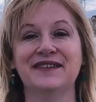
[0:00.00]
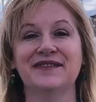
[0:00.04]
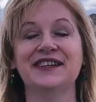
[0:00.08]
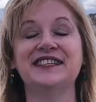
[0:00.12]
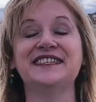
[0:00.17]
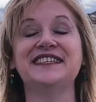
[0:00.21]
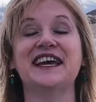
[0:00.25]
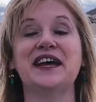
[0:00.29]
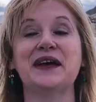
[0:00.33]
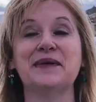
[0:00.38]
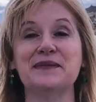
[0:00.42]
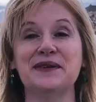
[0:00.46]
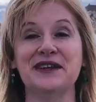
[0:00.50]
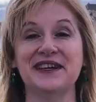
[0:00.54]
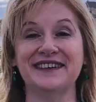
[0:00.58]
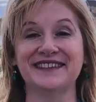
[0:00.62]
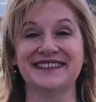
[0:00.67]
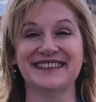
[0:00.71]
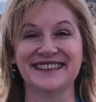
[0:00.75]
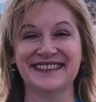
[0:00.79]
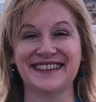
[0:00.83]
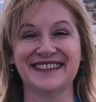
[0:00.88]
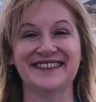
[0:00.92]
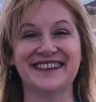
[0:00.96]
But tell me,
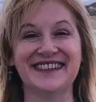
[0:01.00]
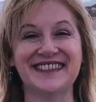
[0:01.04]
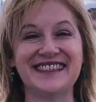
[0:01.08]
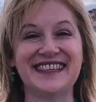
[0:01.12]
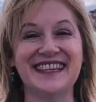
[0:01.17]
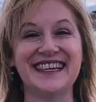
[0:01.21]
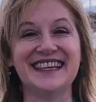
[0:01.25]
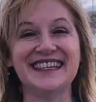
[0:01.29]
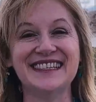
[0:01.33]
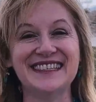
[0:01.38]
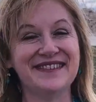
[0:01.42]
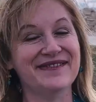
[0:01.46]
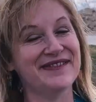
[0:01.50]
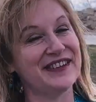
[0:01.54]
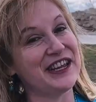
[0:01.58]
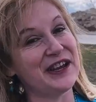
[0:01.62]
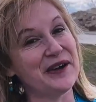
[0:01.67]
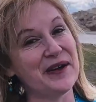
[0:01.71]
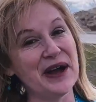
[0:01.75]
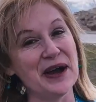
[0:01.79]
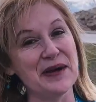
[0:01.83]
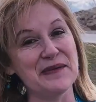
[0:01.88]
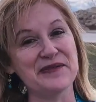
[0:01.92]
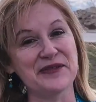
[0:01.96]
was this
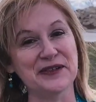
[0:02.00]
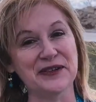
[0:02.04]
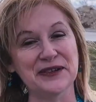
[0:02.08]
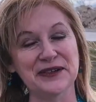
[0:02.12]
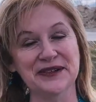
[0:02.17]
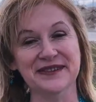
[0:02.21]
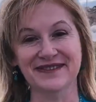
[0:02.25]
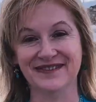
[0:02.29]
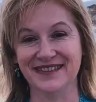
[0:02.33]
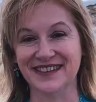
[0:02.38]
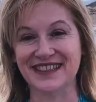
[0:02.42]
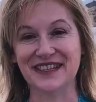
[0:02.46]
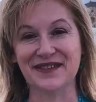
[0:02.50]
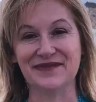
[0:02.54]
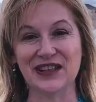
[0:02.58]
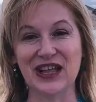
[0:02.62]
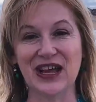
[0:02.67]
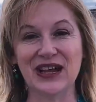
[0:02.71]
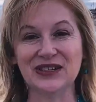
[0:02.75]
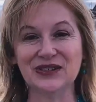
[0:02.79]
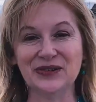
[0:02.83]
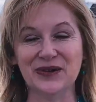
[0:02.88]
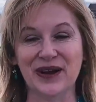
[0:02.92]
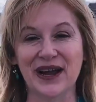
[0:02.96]
video helpful? Was the
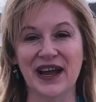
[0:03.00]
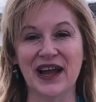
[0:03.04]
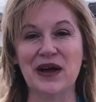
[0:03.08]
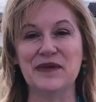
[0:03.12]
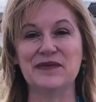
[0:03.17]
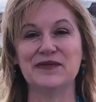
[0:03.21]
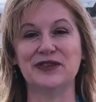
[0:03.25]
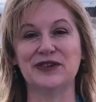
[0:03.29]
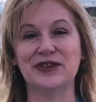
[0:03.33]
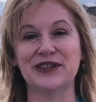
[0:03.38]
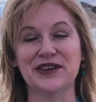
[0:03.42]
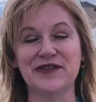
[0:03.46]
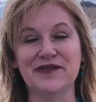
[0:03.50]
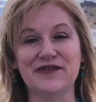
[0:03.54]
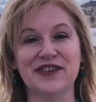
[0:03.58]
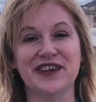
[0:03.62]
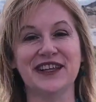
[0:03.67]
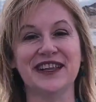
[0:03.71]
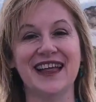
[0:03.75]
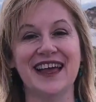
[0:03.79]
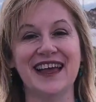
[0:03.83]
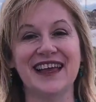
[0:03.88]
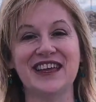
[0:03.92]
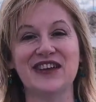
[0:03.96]
vlog tour helpful? Do you
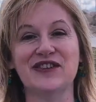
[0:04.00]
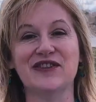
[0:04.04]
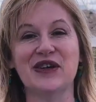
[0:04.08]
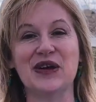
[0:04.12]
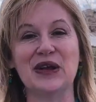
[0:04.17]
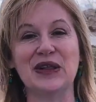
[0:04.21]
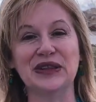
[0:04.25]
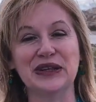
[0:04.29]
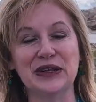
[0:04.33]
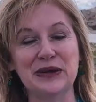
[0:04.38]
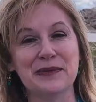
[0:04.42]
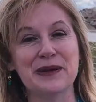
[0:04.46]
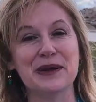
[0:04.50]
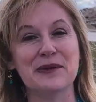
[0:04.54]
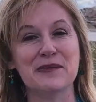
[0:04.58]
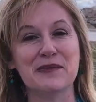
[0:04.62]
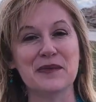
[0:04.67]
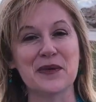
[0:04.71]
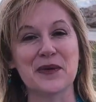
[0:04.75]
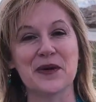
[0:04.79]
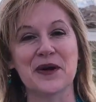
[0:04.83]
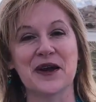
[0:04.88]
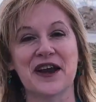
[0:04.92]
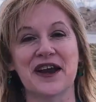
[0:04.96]
feel like you know a little
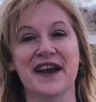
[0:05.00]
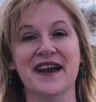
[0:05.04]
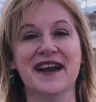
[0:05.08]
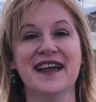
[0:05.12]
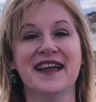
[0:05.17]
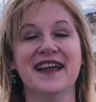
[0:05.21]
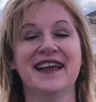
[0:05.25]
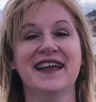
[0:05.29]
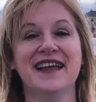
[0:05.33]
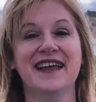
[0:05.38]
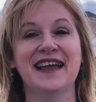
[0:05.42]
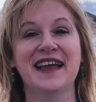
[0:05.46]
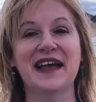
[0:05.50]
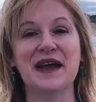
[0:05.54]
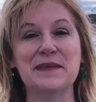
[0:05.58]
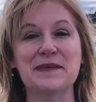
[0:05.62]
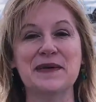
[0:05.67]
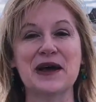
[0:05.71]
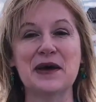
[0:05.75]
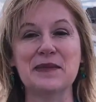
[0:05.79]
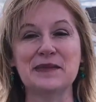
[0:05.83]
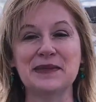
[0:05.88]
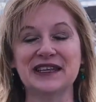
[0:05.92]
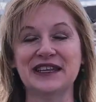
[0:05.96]
bit more
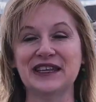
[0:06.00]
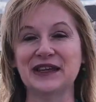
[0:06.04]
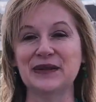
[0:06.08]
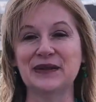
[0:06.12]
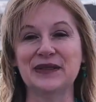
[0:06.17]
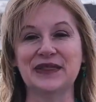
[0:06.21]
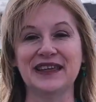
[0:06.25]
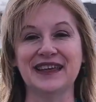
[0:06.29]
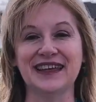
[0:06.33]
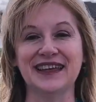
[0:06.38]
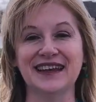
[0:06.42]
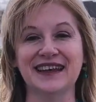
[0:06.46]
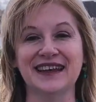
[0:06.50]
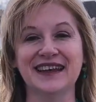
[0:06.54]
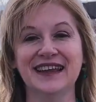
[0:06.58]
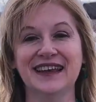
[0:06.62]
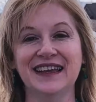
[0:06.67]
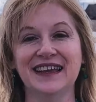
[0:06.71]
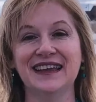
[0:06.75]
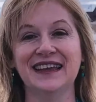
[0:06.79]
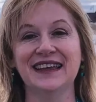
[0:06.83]
about Midlothian?